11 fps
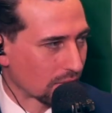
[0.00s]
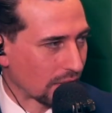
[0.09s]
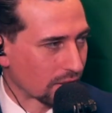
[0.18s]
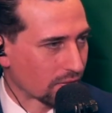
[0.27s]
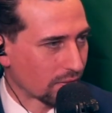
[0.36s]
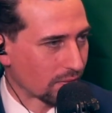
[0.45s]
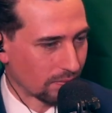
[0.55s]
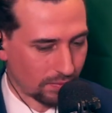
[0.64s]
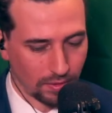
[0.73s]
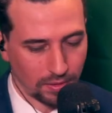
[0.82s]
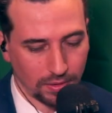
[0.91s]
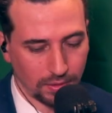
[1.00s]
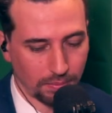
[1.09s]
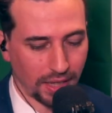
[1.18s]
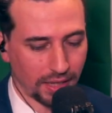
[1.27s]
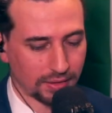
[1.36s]
kind of a
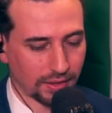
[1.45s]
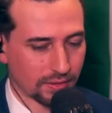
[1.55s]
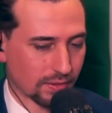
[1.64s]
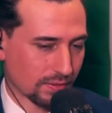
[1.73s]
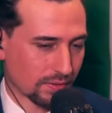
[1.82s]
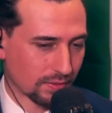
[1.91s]
bag that